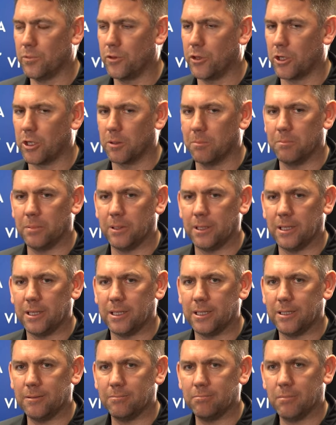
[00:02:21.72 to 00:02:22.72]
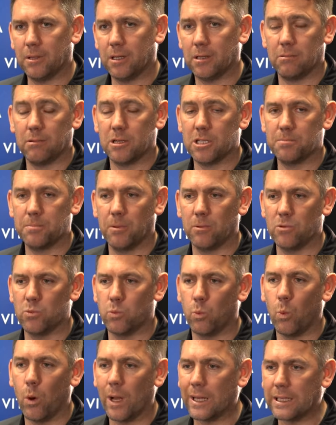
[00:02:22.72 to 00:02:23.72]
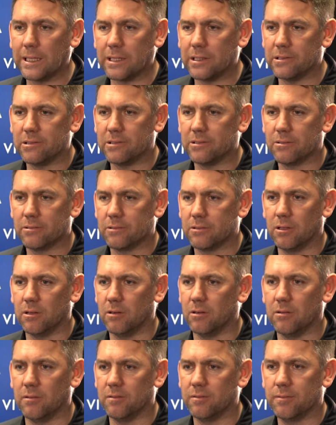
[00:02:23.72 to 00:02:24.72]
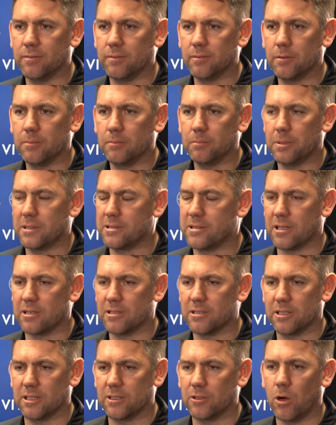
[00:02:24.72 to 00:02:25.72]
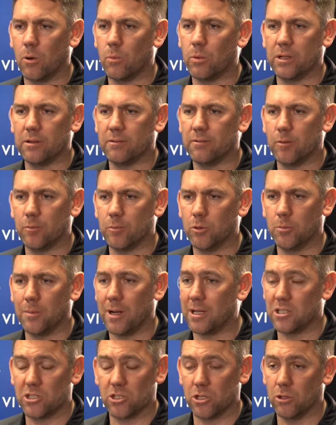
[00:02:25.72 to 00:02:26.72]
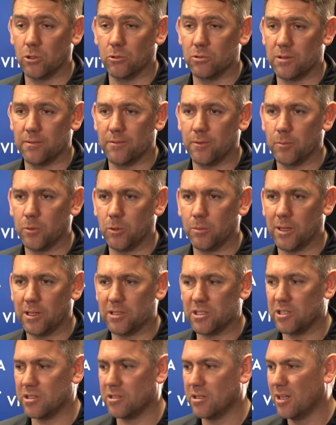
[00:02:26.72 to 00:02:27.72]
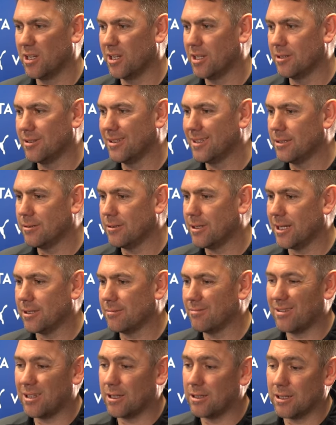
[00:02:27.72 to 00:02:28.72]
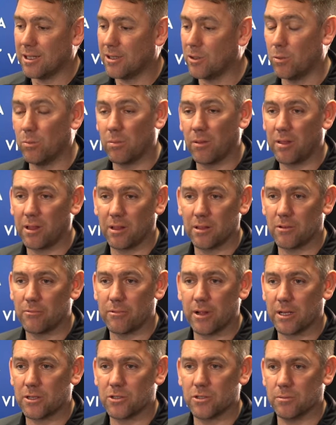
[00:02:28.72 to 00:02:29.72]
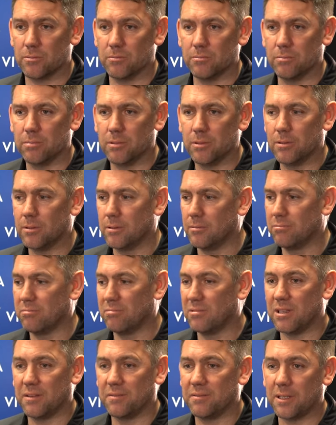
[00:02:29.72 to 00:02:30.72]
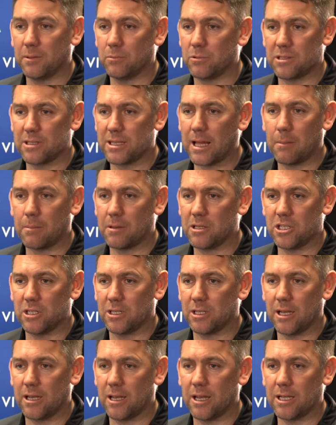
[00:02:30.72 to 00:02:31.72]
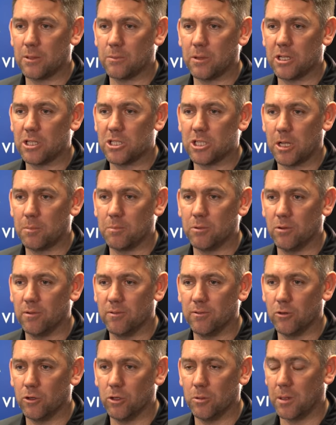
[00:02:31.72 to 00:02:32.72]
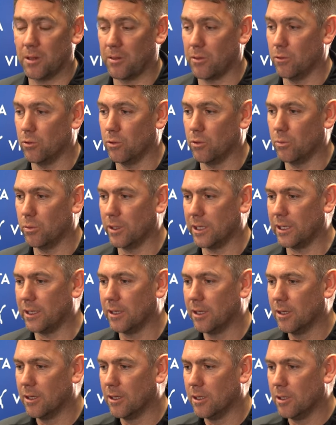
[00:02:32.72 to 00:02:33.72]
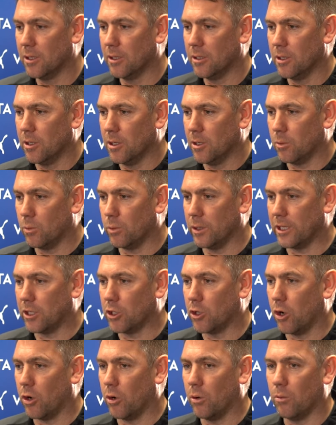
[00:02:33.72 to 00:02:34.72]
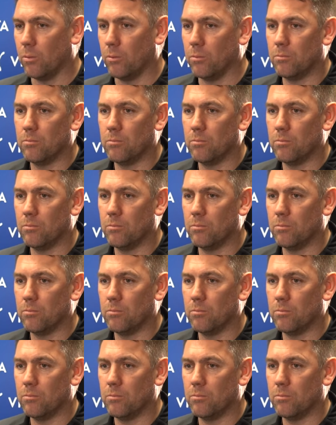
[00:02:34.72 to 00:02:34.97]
can be, I suppose, ways of potentially not winning football matches and losing football matches. I don't think the Wrexham defeat was damaging in any way, shape or form. I thought we got